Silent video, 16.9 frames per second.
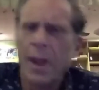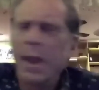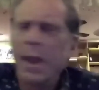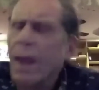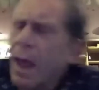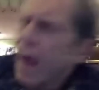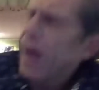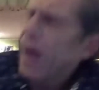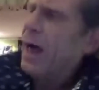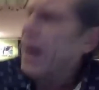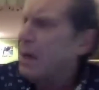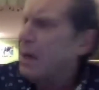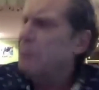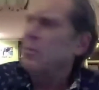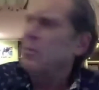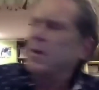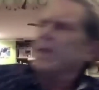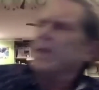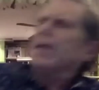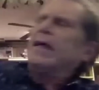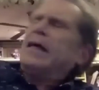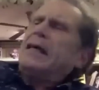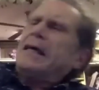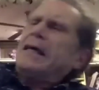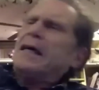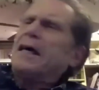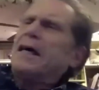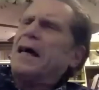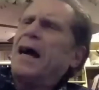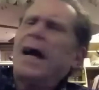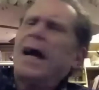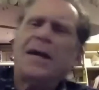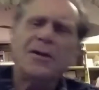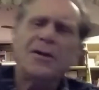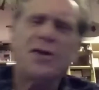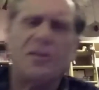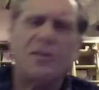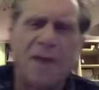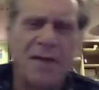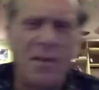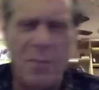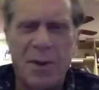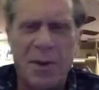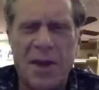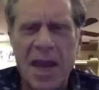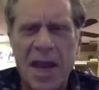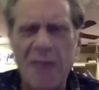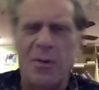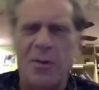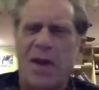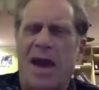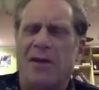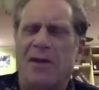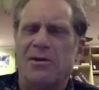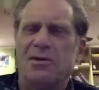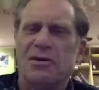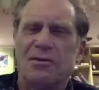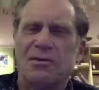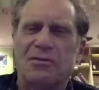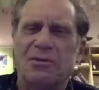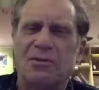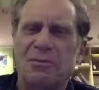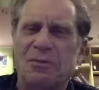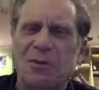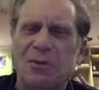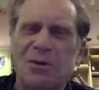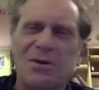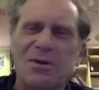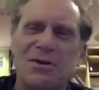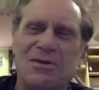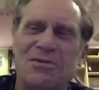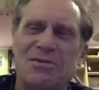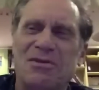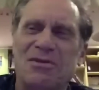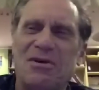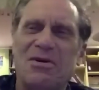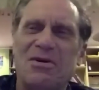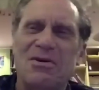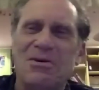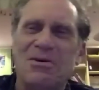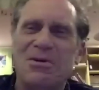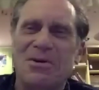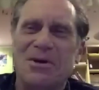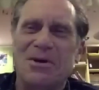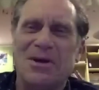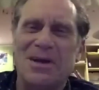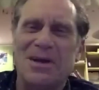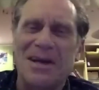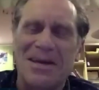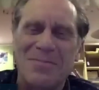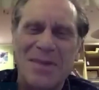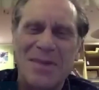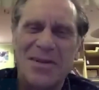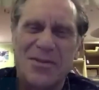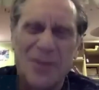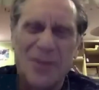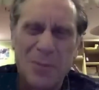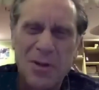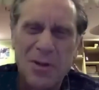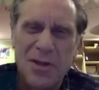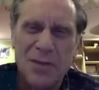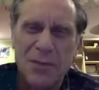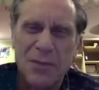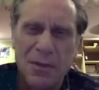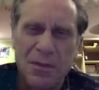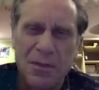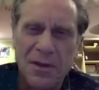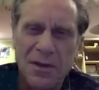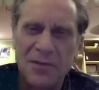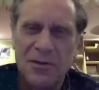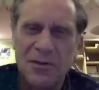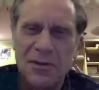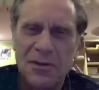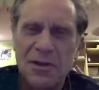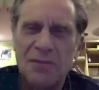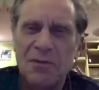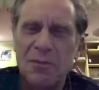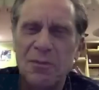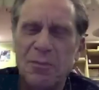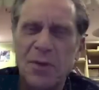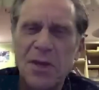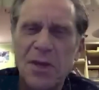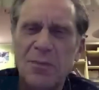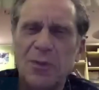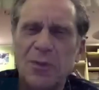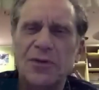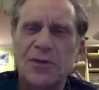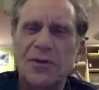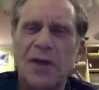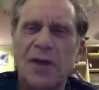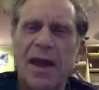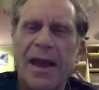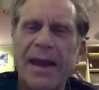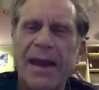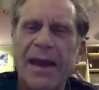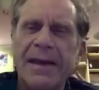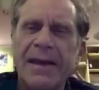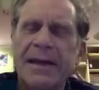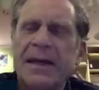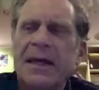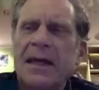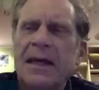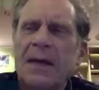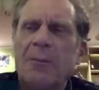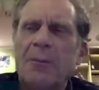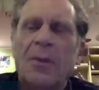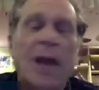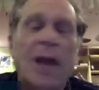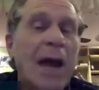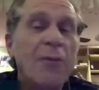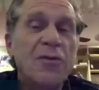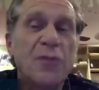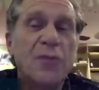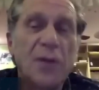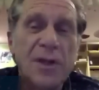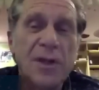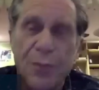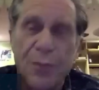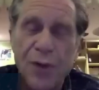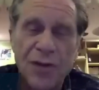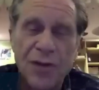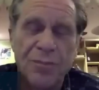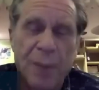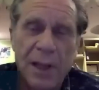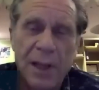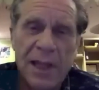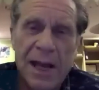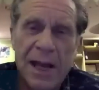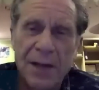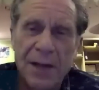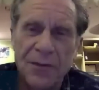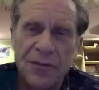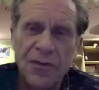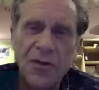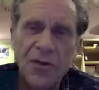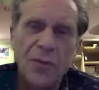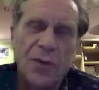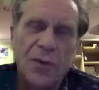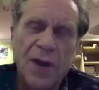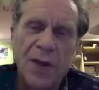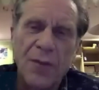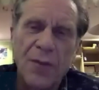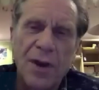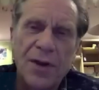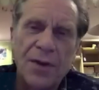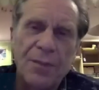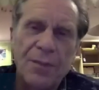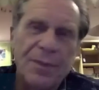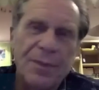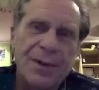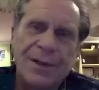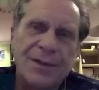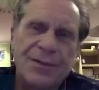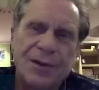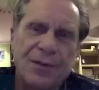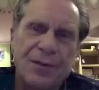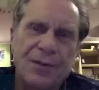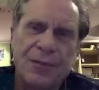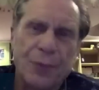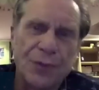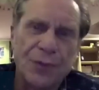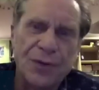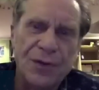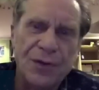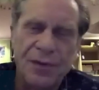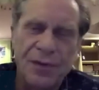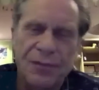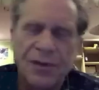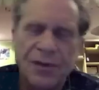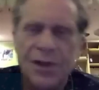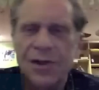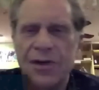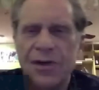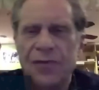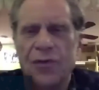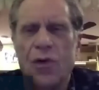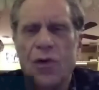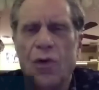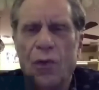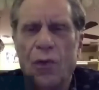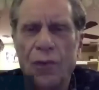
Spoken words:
I don't know if I ever became an anarchist. The word is so kind of means so many different things to different people today. But I was really impressed by Lao Tzu when I read him as like 14, 15 years old.